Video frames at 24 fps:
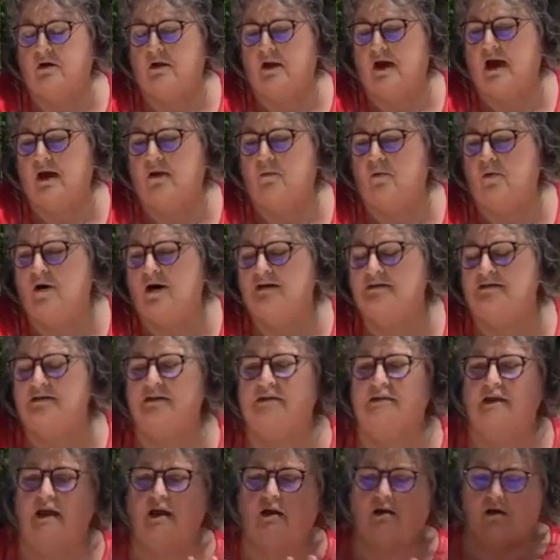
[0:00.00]
I want to
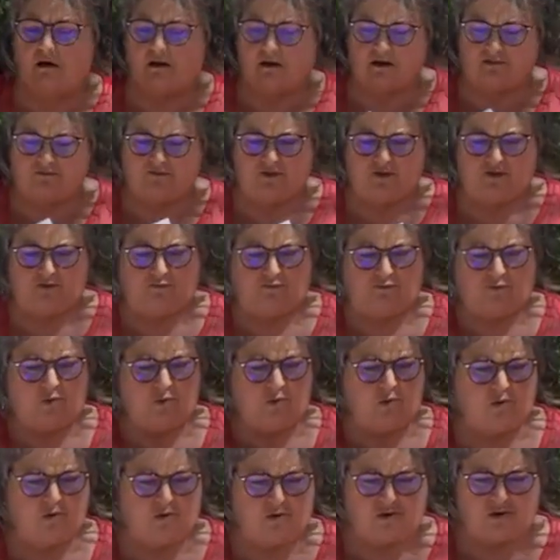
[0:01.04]
thank all of you
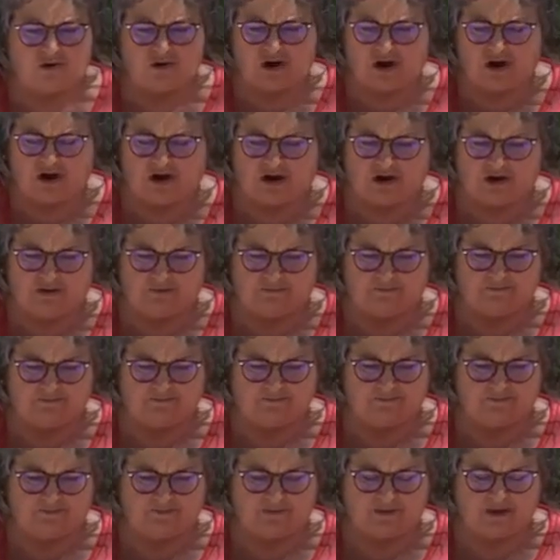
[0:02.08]
for
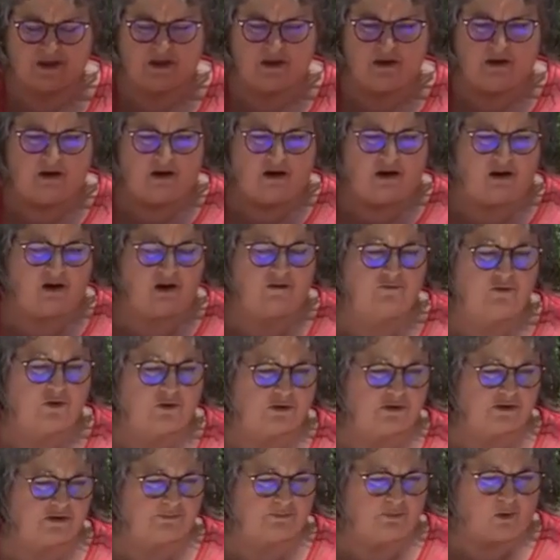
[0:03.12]
all of your
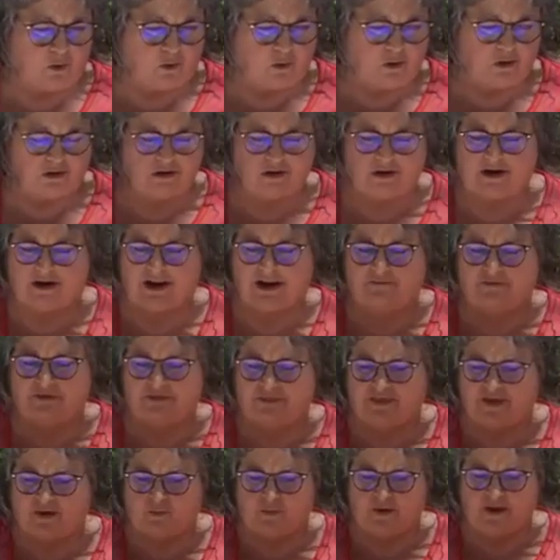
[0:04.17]
support and
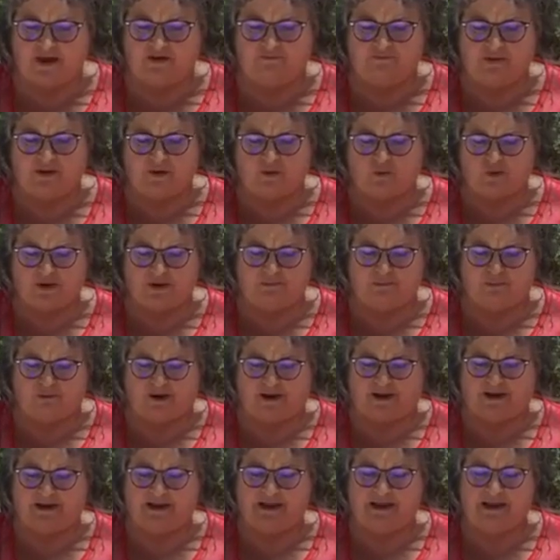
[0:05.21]
everything. We have been
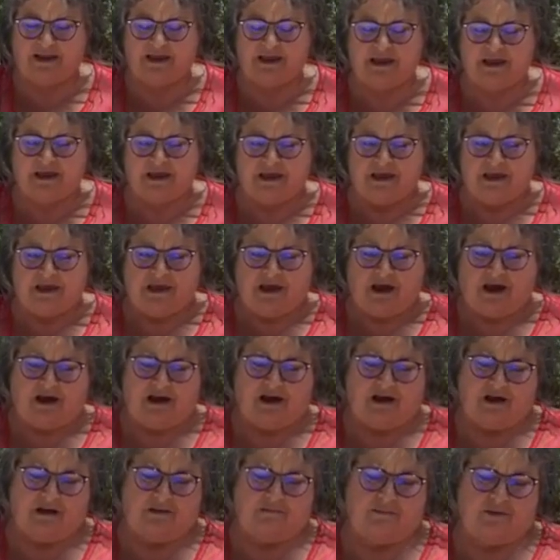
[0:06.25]
rebranding.
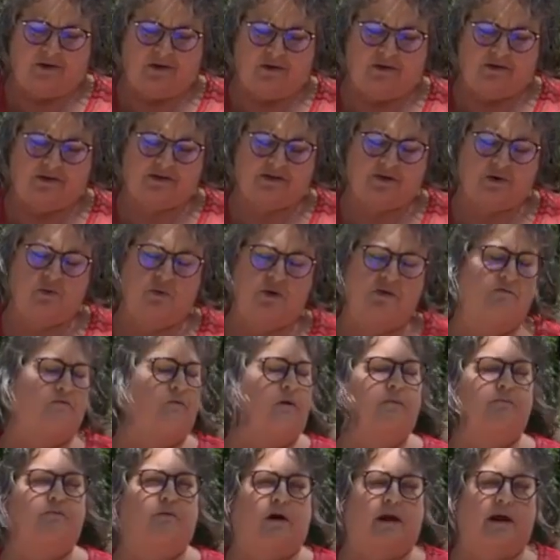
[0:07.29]
So we've
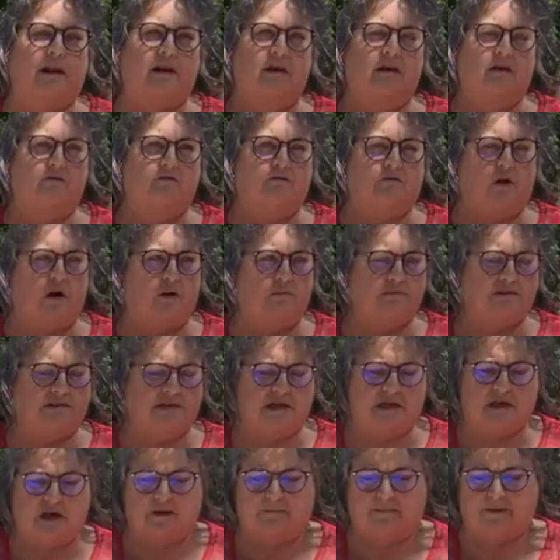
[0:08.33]
rebranded from
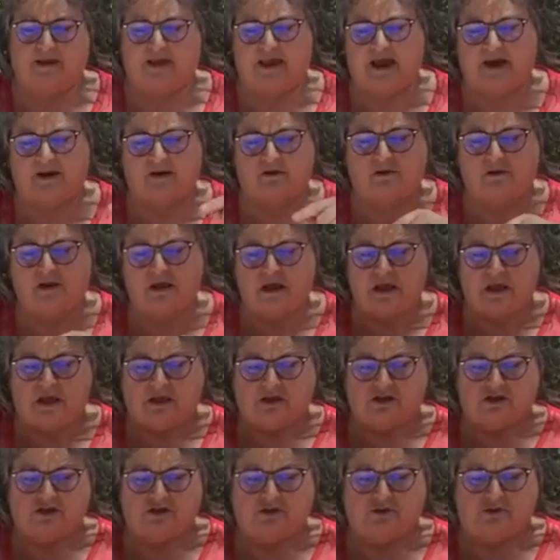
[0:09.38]
Teacup and Kettle
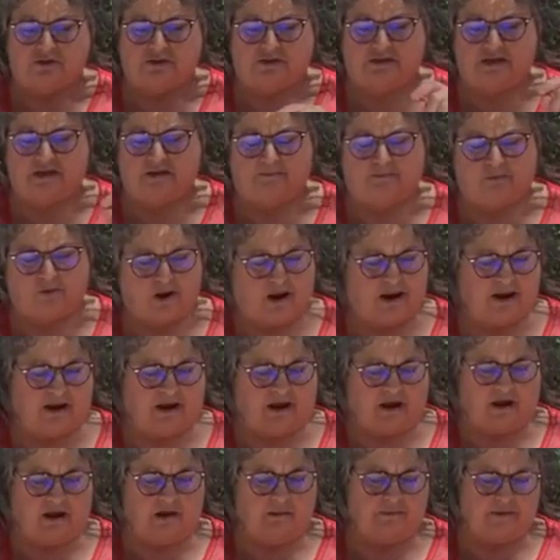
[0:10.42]
to Steep Right
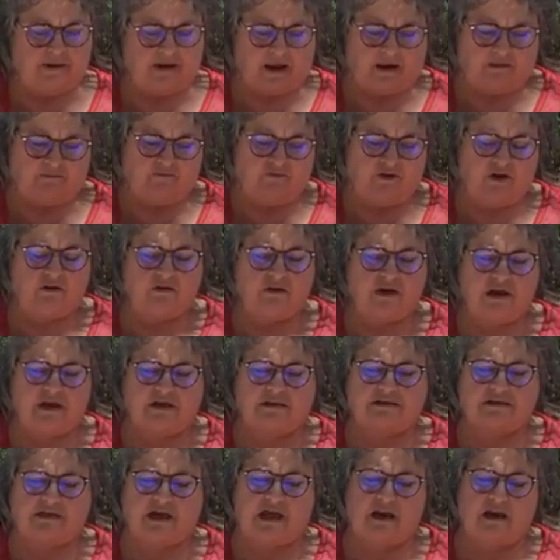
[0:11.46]
Up, and I'm very
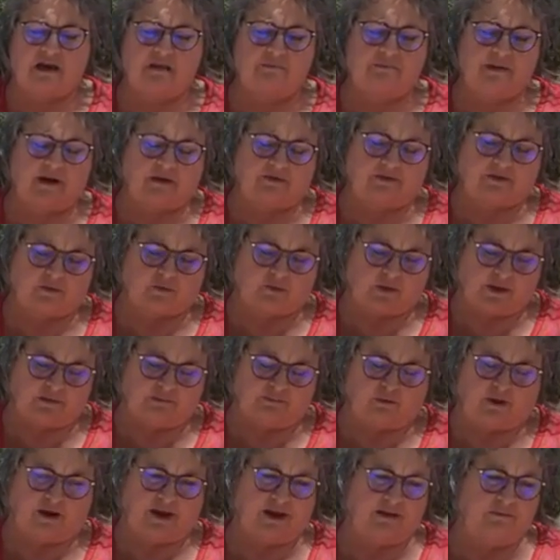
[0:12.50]
excited about the
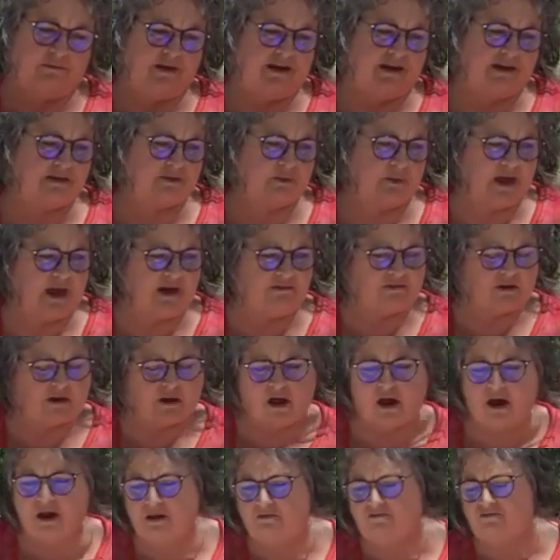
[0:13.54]
rebrand because we have a
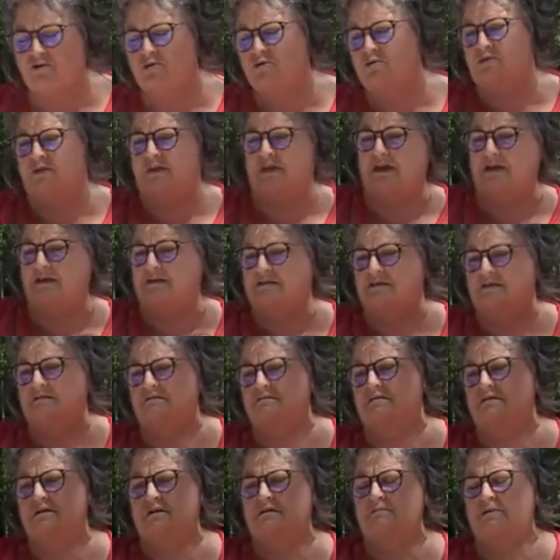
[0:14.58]
lot of new things that are
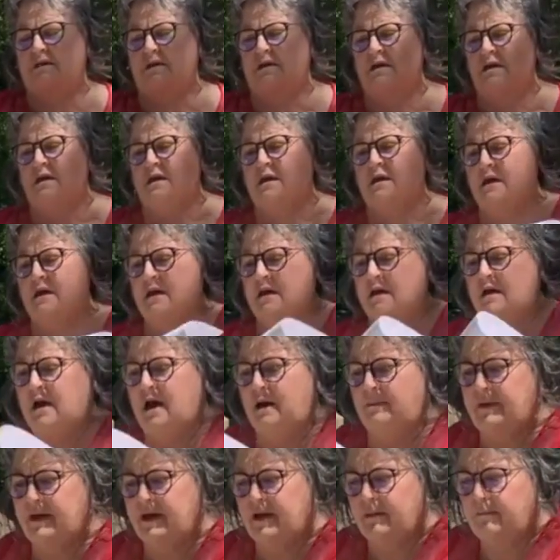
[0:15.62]
going to be
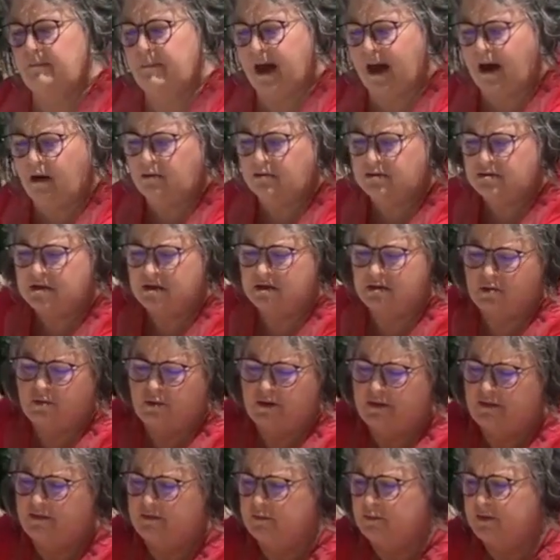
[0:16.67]
coming about with
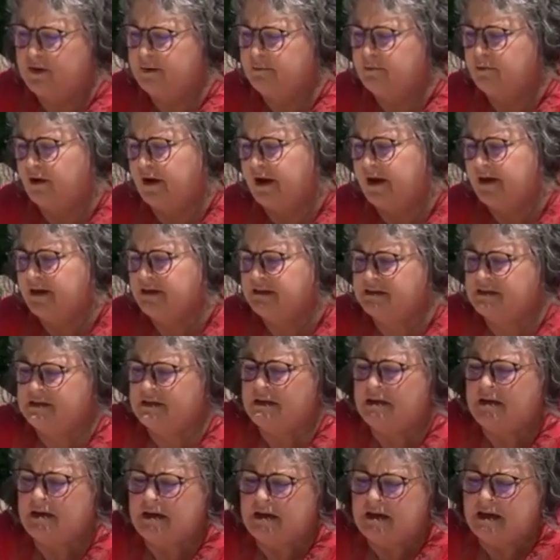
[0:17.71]
the rebrand,
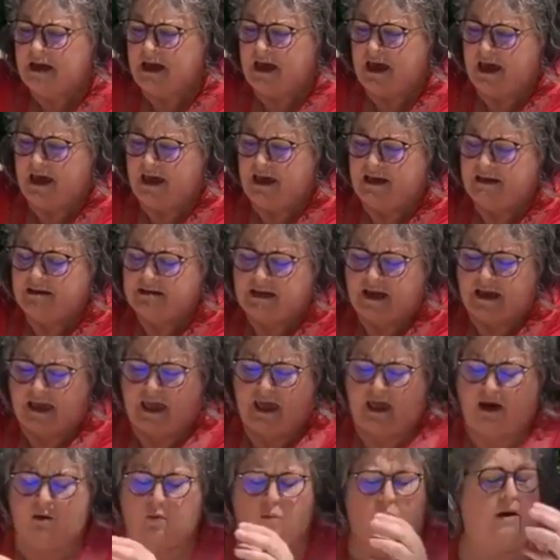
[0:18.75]
and I
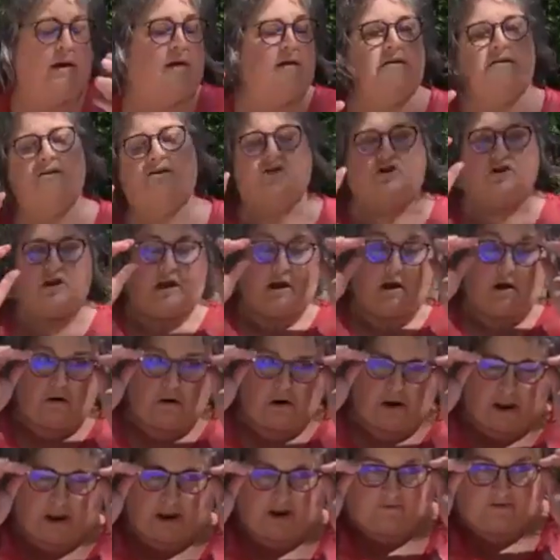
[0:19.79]
can't wait to share
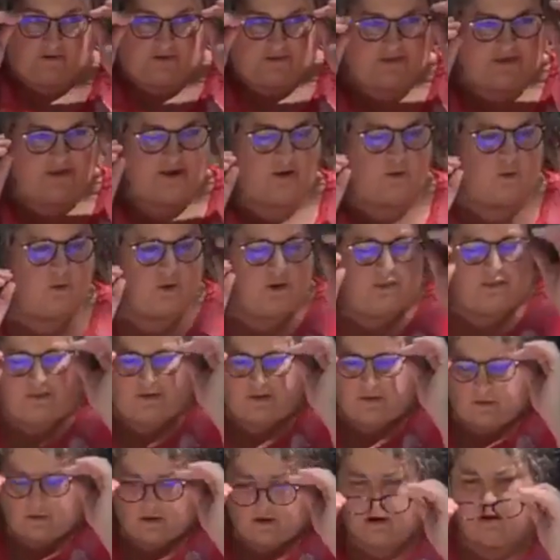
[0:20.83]
everything with
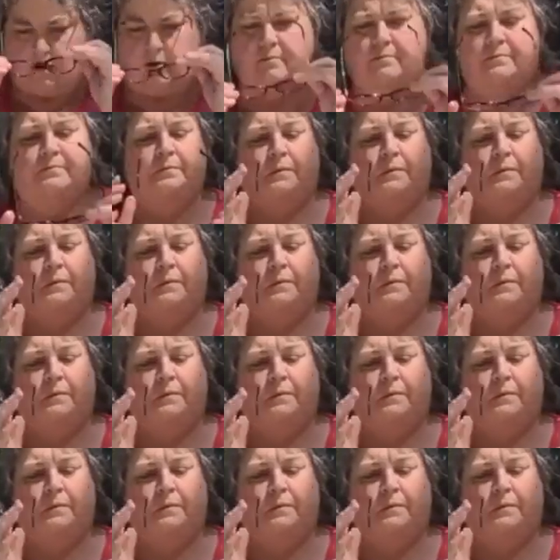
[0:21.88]
you all.